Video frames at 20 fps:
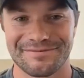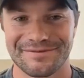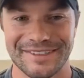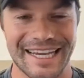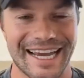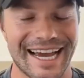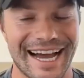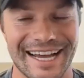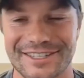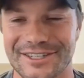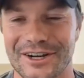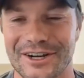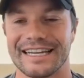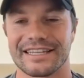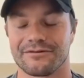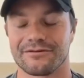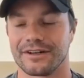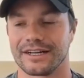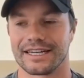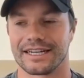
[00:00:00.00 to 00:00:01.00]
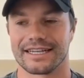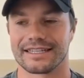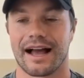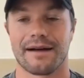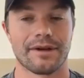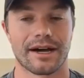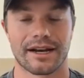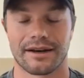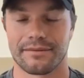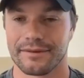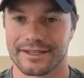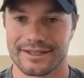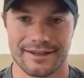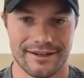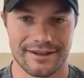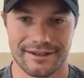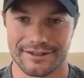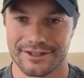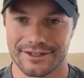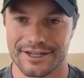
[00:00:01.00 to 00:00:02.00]
Yeah. So it's funny because I'm not a
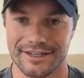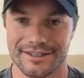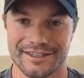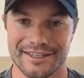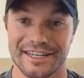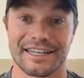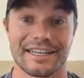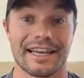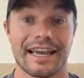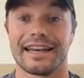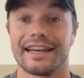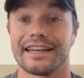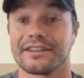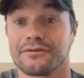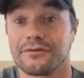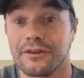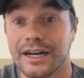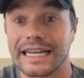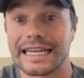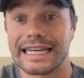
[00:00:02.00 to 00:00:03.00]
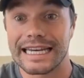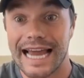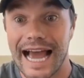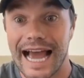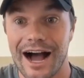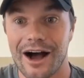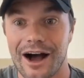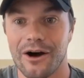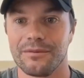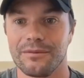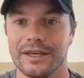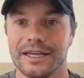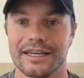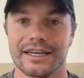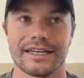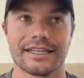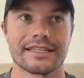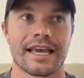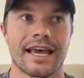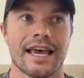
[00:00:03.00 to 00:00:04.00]
mixologist. And it's funny now
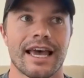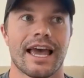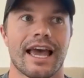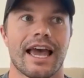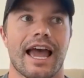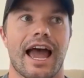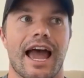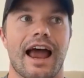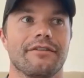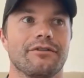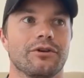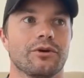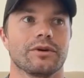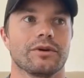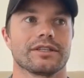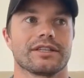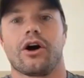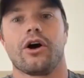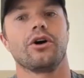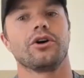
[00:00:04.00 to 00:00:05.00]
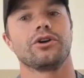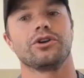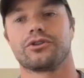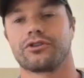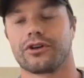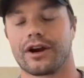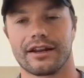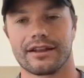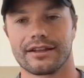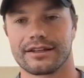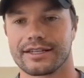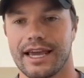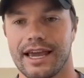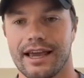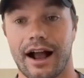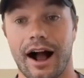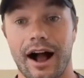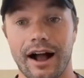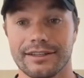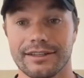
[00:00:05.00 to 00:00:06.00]
because everyone's, oh, you created this
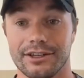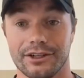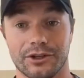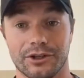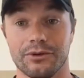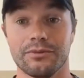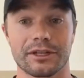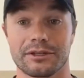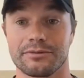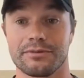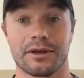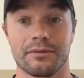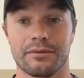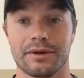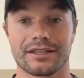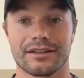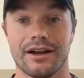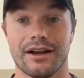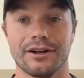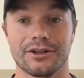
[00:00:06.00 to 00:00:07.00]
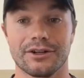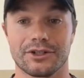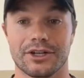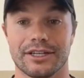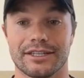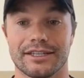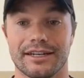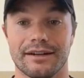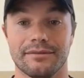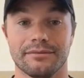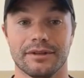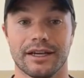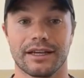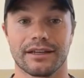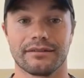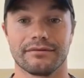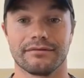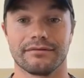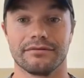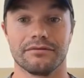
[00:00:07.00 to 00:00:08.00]
cane cocktail. You must be a mixologist. And I'm like,
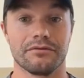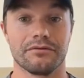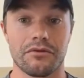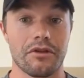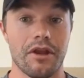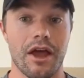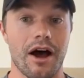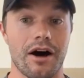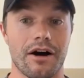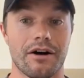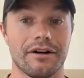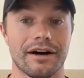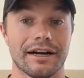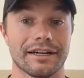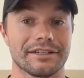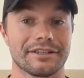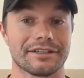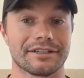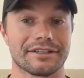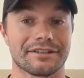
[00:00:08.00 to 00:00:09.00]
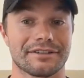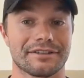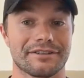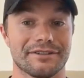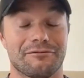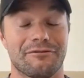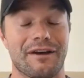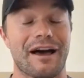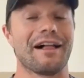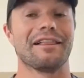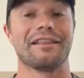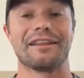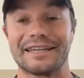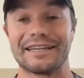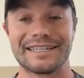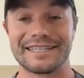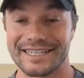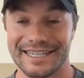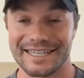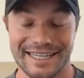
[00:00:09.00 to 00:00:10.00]
no, I just fell
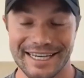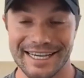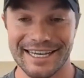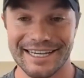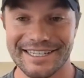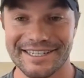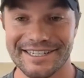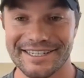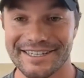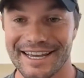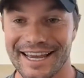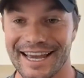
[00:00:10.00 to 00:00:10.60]
into this.